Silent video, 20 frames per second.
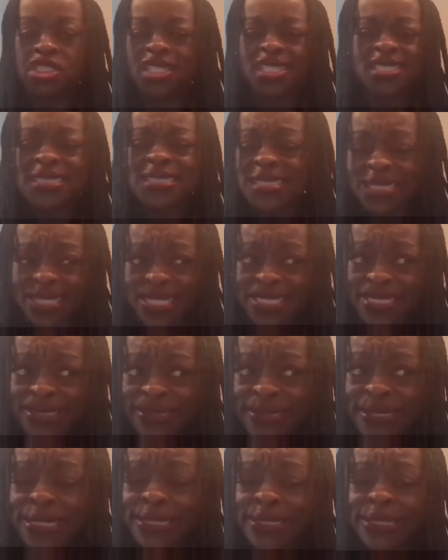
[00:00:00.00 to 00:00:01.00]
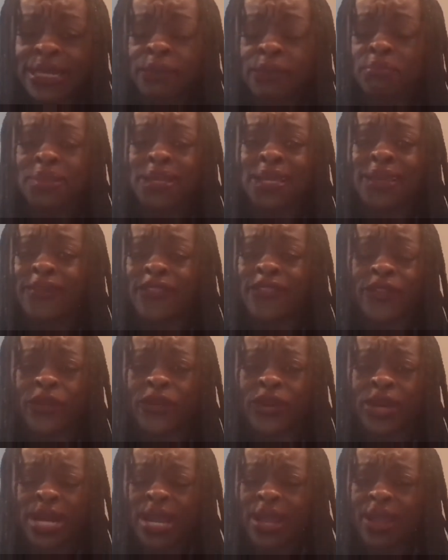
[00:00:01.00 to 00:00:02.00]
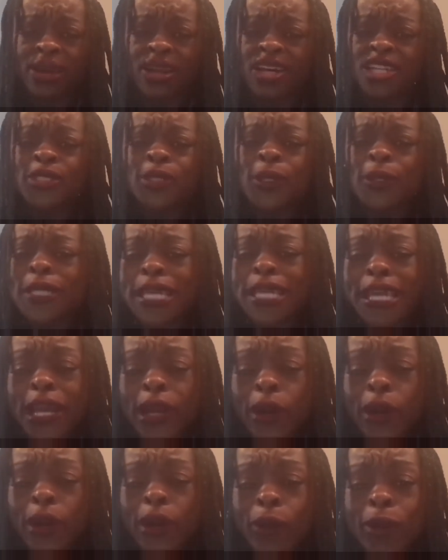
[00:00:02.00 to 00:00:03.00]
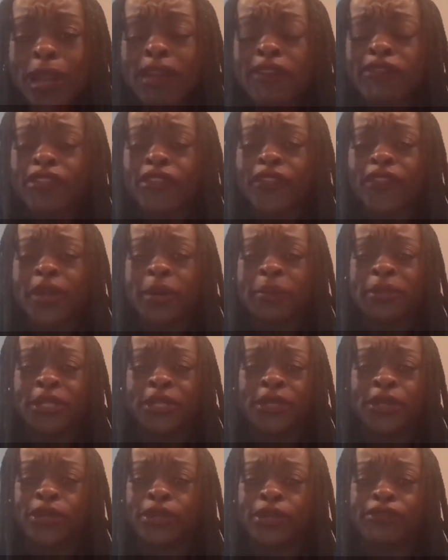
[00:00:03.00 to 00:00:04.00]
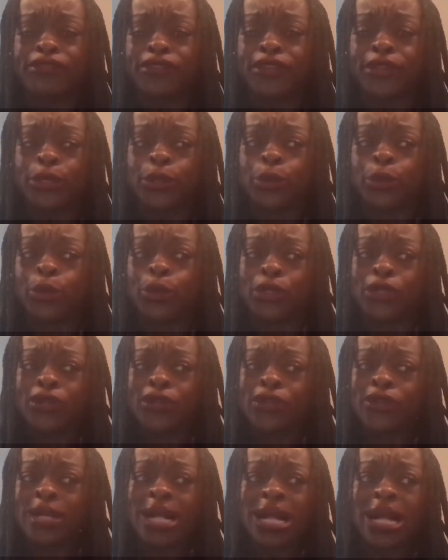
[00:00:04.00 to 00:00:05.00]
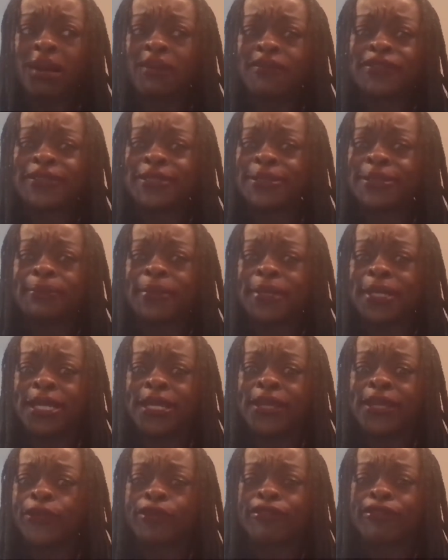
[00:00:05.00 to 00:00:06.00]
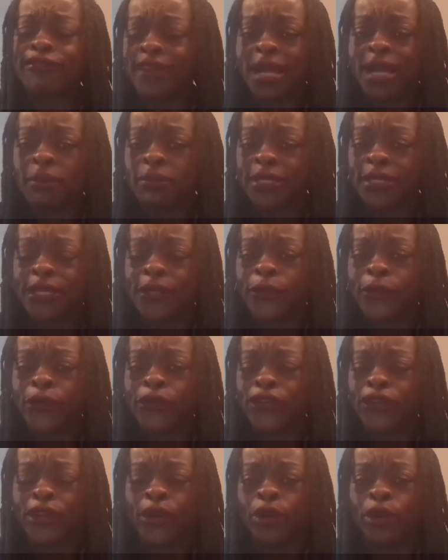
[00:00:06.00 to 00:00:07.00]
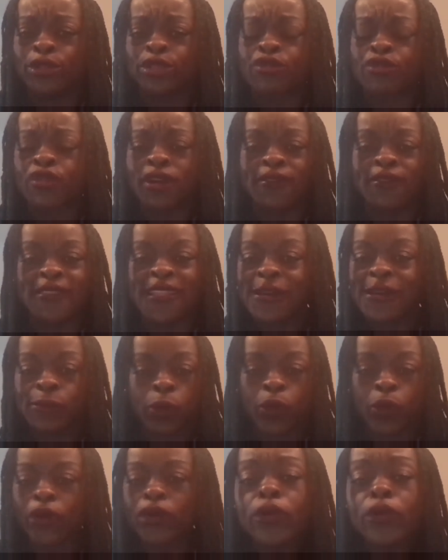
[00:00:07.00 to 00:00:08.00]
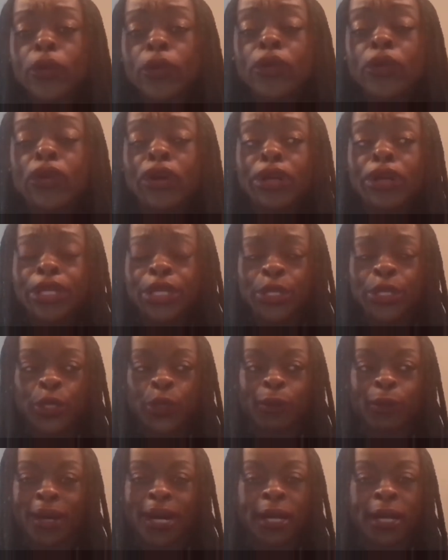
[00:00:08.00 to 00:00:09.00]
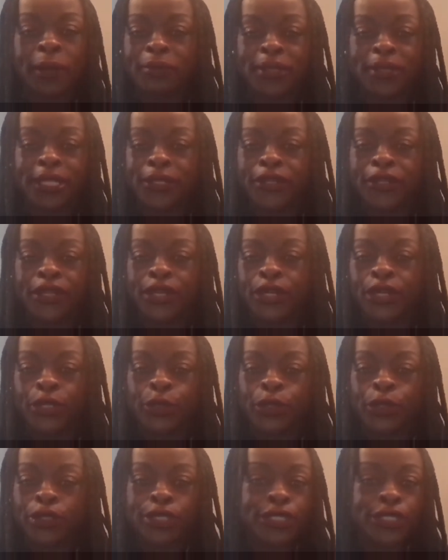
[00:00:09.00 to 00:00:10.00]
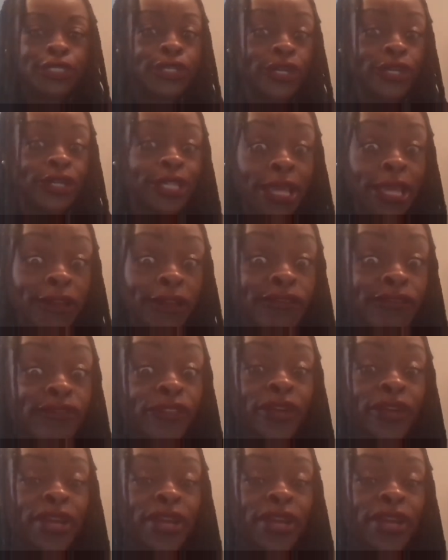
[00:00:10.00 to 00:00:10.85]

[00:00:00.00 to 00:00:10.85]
Just listening and being there, and also caring for them. If you have somebody in your family who is a frontline worker, might mean cooking